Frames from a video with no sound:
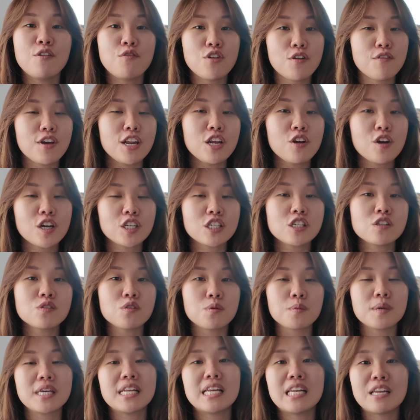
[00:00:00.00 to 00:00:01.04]
If you have any questions
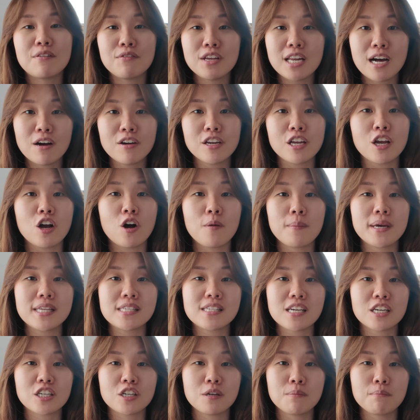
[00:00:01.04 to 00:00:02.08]
for me, leave it down in the
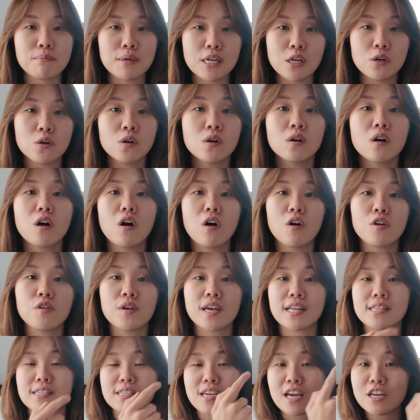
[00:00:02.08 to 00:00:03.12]
comment section below, or
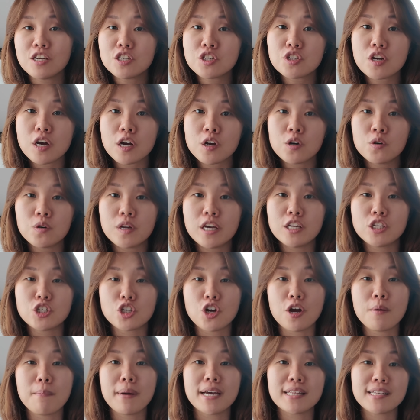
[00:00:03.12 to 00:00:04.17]
you can scan this QR code and
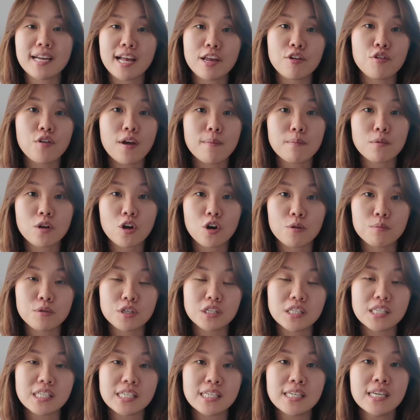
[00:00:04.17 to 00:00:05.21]
join my Telegram
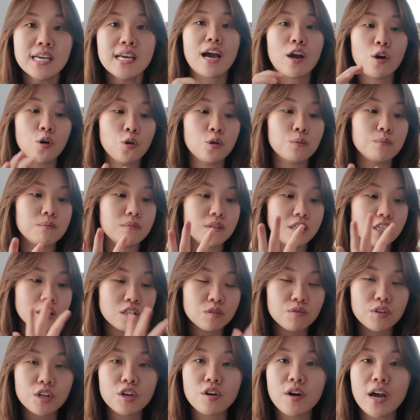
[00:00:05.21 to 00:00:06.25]
community. I hope
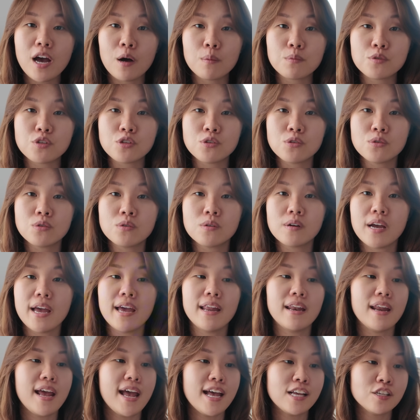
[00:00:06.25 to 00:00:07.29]
this video helps you,
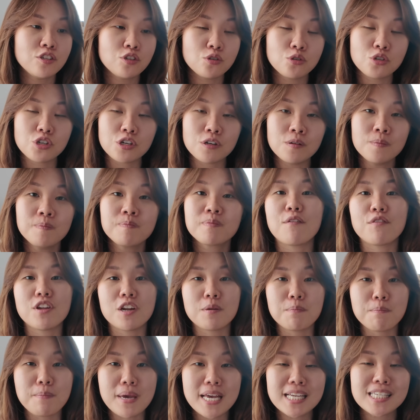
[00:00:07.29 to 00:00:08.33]
and as usual, have
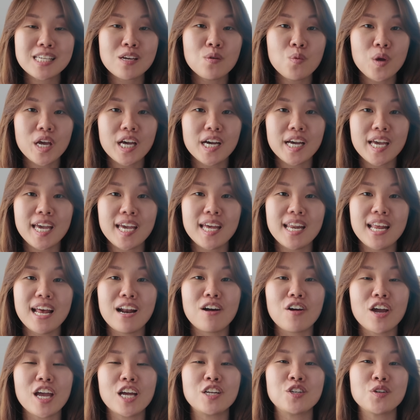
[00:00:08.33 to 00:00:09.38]
an amazing week ahead,
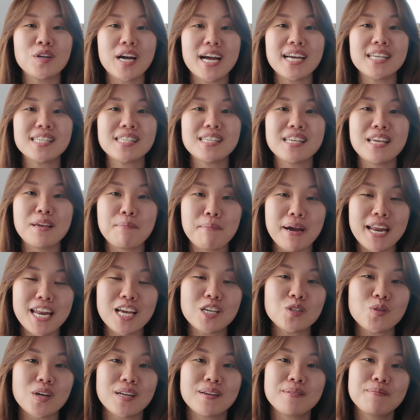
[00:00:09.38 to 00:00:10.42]
and I'll catch you guys in my
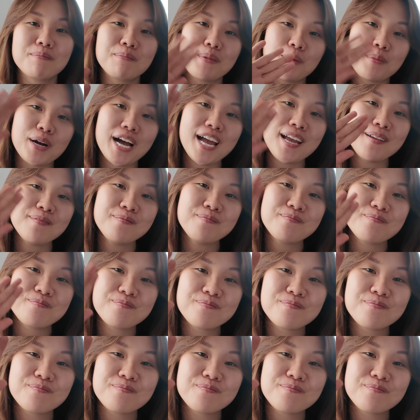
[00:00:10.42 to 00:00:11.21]
next one. Bye!